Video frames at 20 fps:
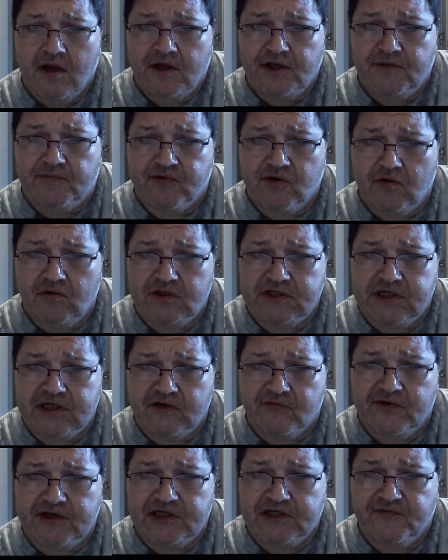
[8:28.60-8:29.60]
The
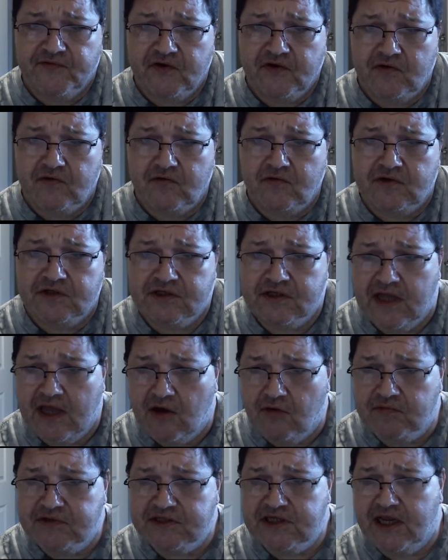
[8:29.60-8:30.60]
protein-rich foods
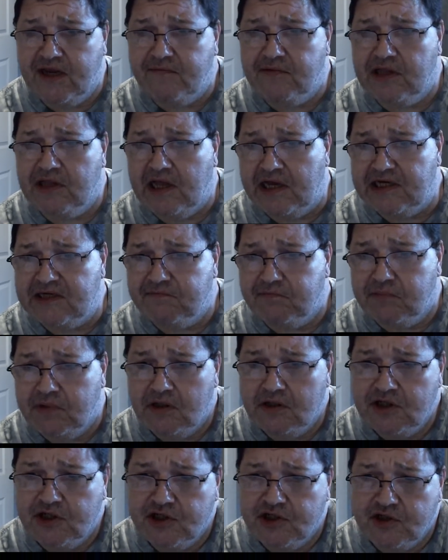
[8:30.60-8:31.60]
help stabilize
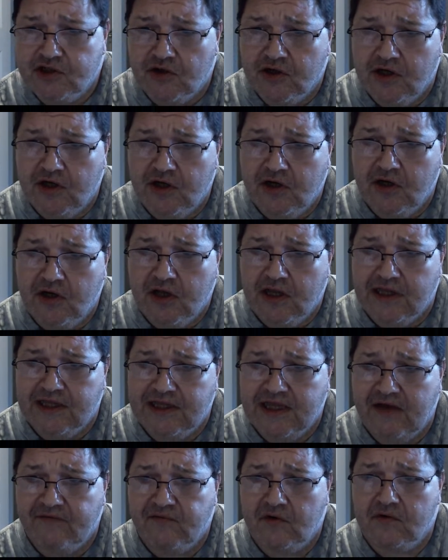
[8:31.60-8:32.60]
blood sugar
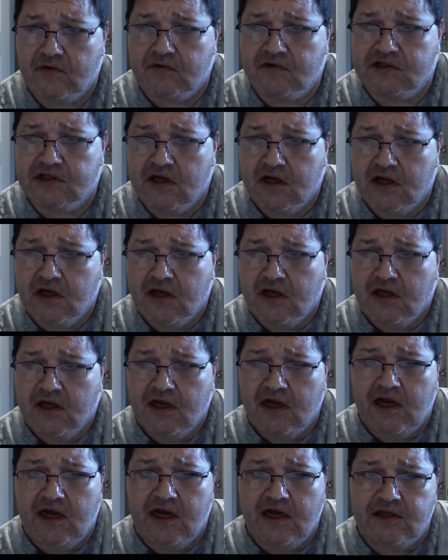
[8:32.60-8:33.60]
levels,
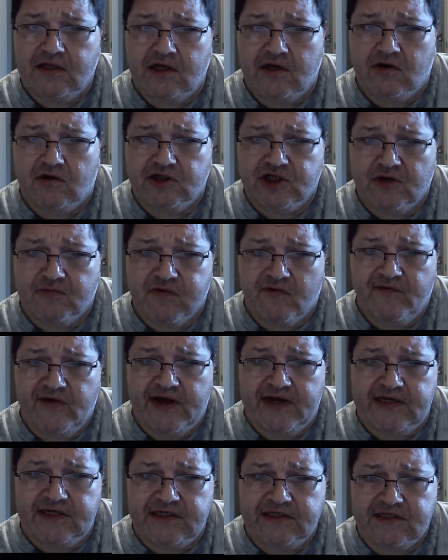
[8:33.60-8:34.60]
and they also
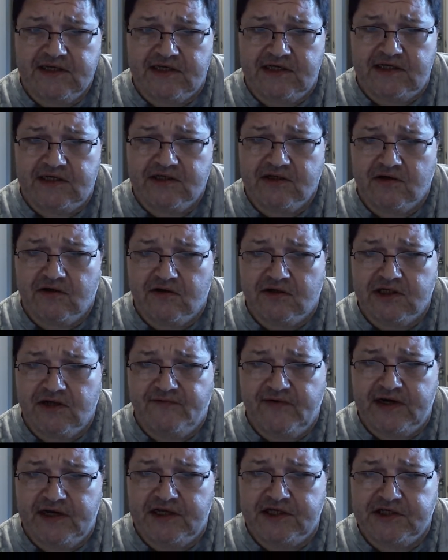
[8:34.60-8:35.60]
provide a steady source of
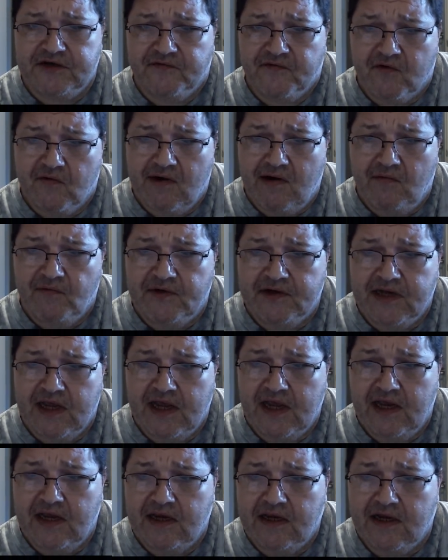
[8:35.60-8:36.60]
energy throughout the
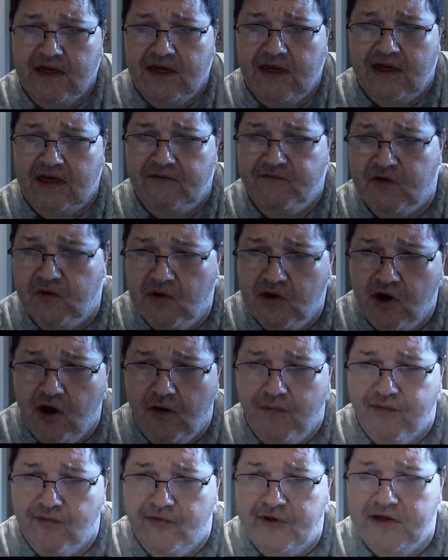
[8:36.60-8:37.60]
day. And if you
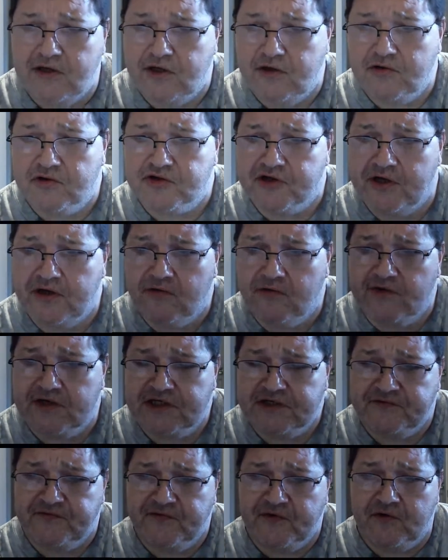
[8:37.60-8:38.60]
incorporate
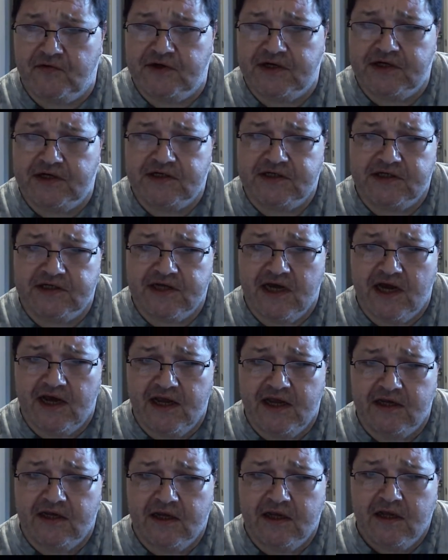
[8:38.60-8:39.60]
nutrient-rich food into your
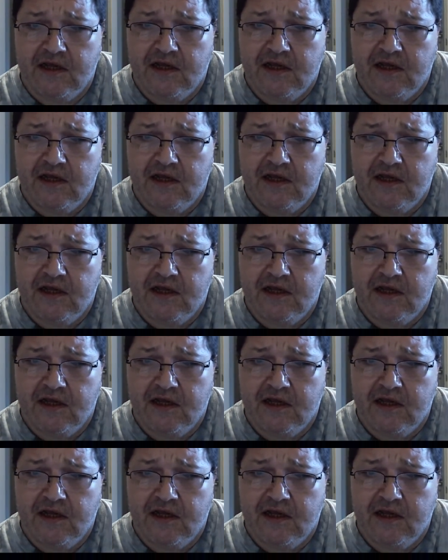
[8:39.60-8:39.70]
diet,